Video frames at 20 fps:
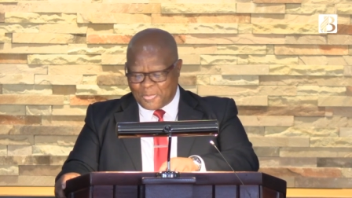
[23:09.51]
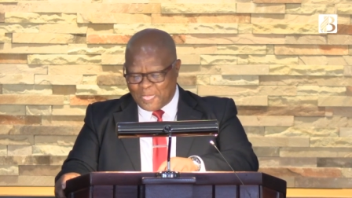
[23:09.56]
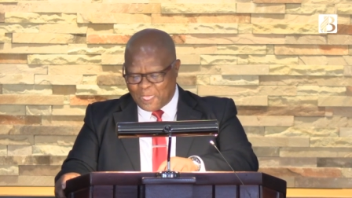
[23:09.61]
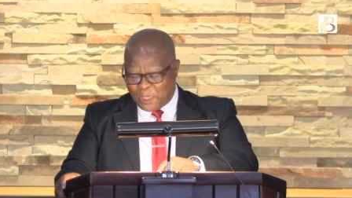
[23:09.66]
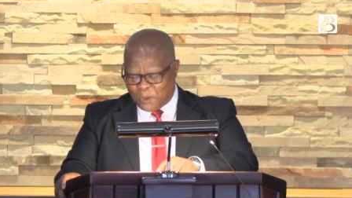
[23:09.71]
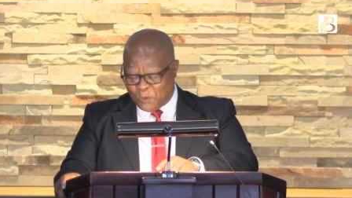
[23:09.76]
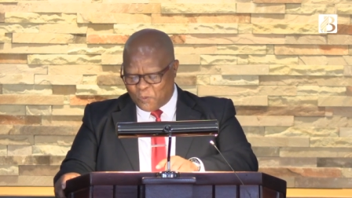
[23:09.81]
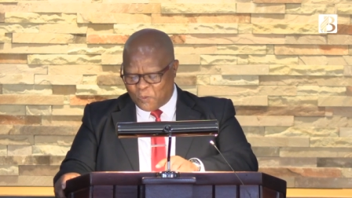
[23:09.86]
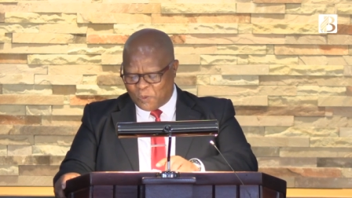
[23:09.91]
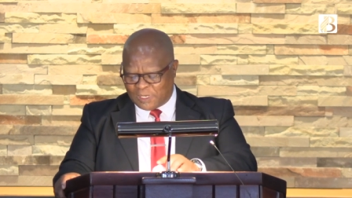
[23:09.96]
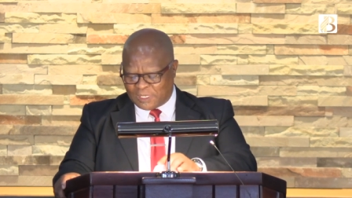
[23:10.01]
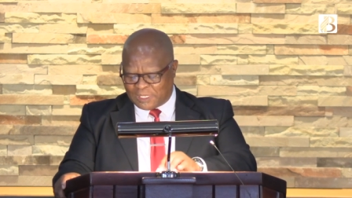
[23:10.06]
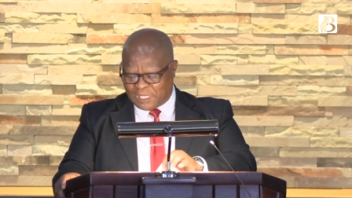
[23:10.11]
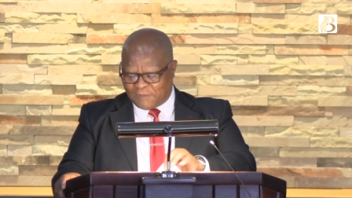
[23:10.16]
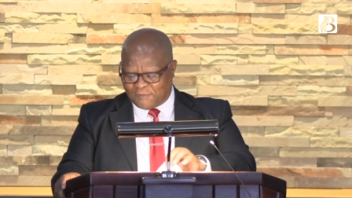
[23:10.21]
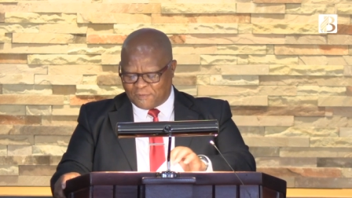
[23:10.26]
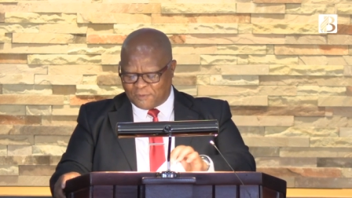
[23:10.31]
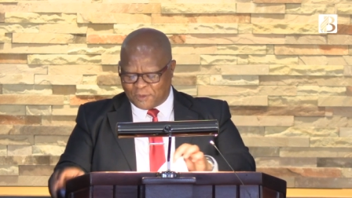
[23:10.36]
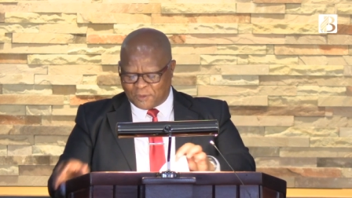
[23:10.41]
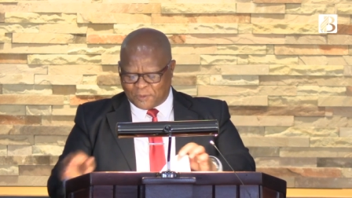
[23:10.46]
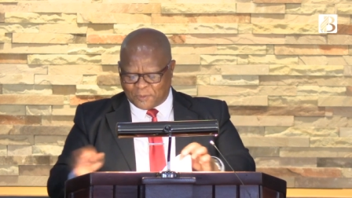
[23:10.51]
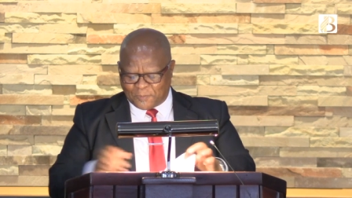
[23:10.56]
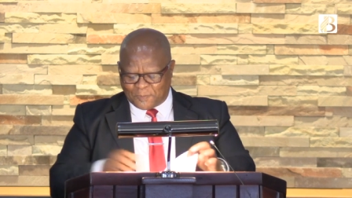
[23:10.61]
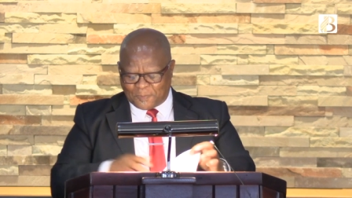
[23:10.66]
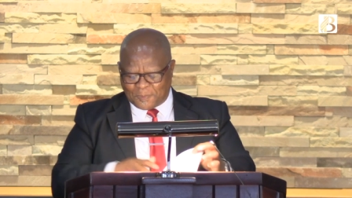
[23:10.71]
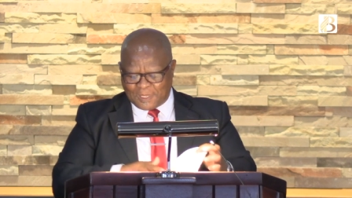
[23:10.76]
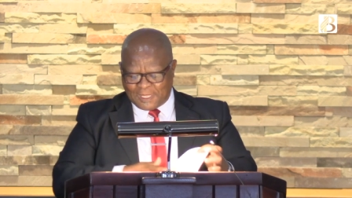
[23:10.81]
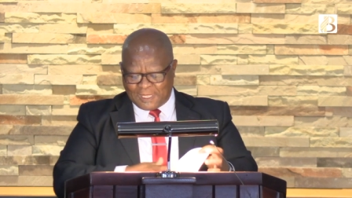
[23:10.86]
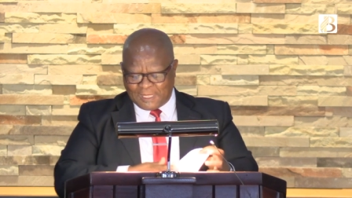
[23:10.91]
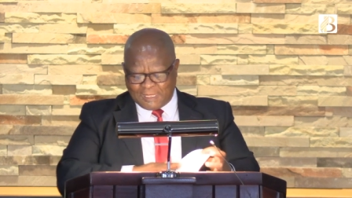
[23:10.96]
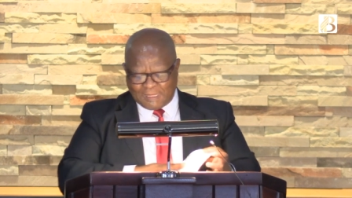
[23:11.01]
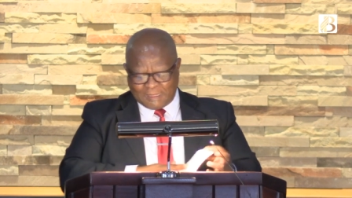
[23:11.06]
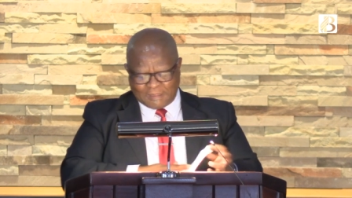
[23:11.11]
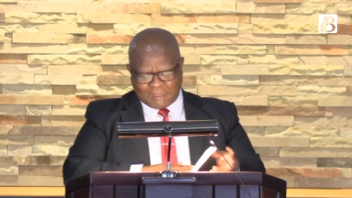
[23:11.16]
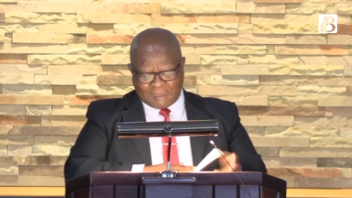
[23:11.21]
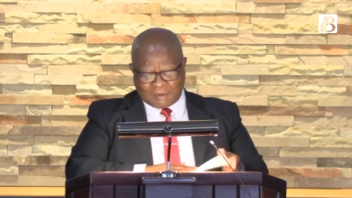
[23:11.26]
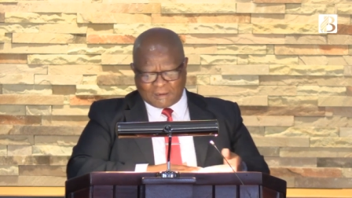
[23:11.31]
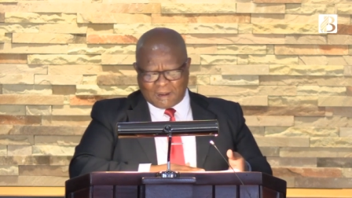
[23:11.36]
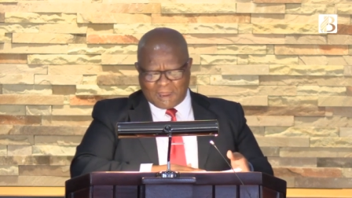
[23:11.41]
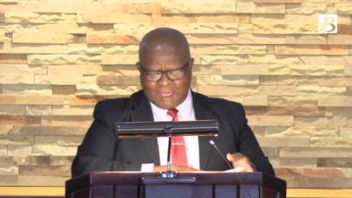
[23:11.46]
who will give you
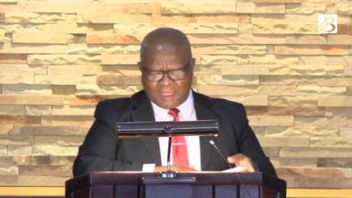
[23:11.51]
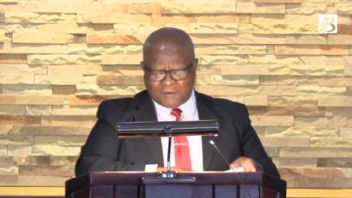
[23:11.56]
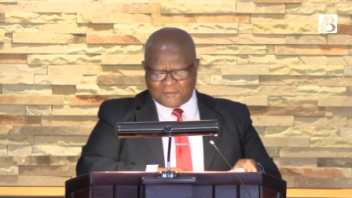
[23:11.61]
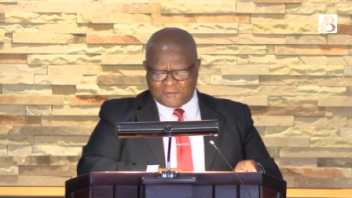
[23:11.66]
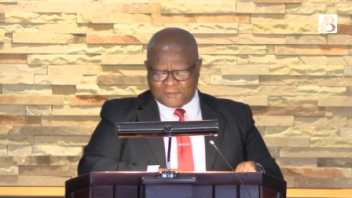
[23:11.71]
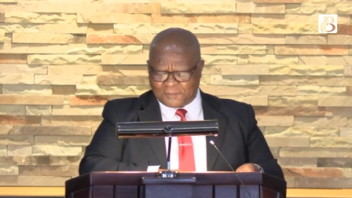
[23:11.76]
that life.